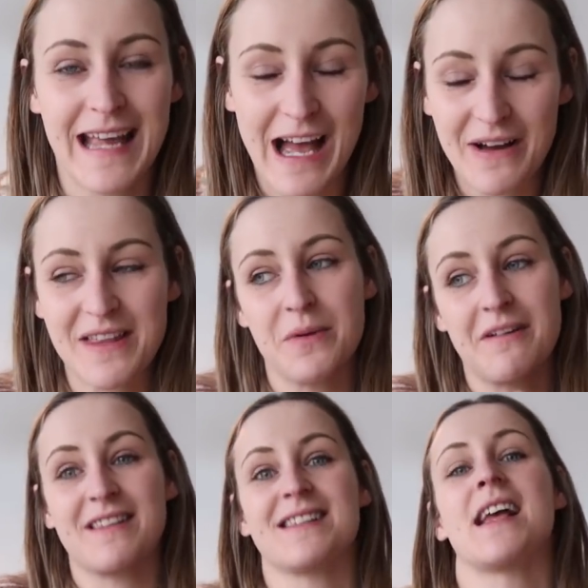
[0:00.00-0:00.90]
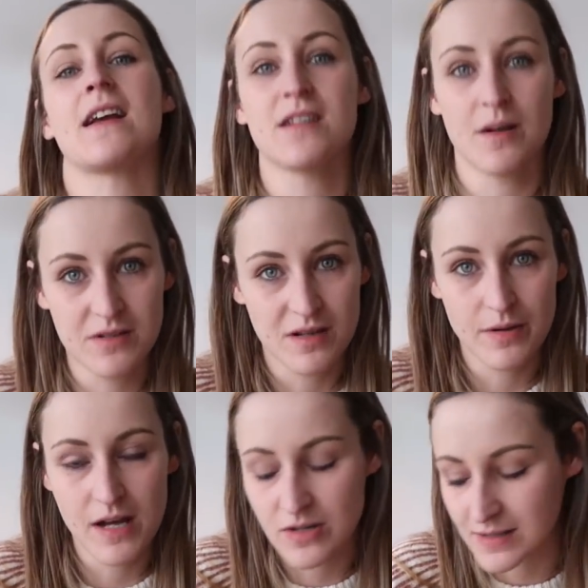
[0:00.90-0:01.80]
out and then we went on the second time to do the
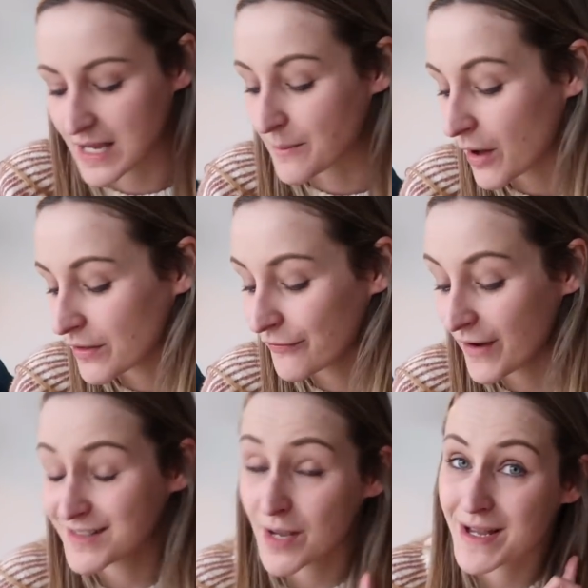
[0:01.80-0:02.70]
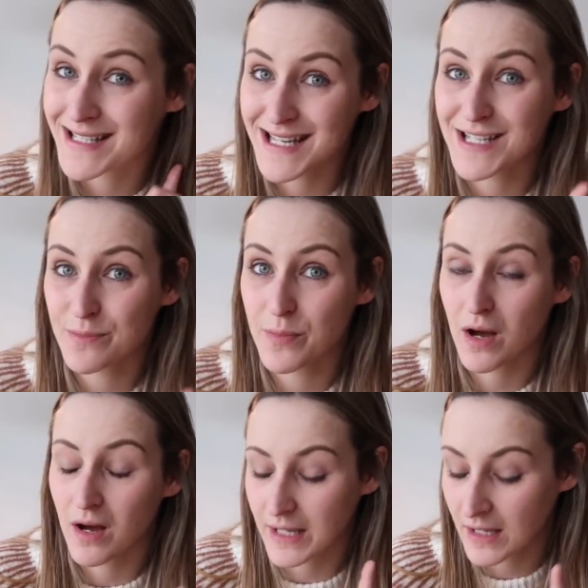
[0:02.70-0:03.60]
purchasing but on the first time I did
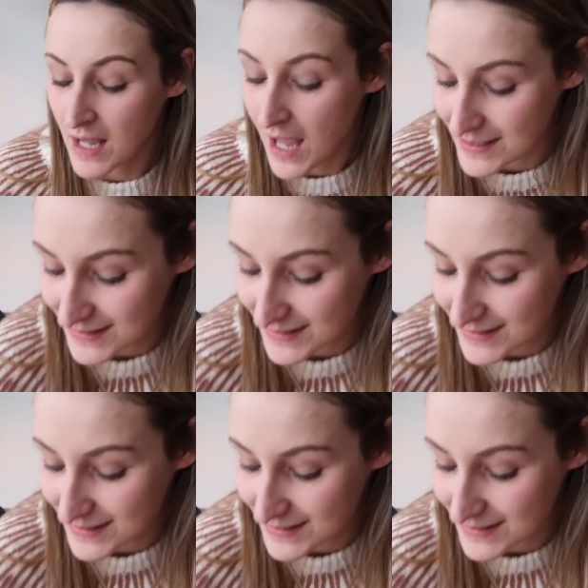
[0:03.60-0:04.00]
buy a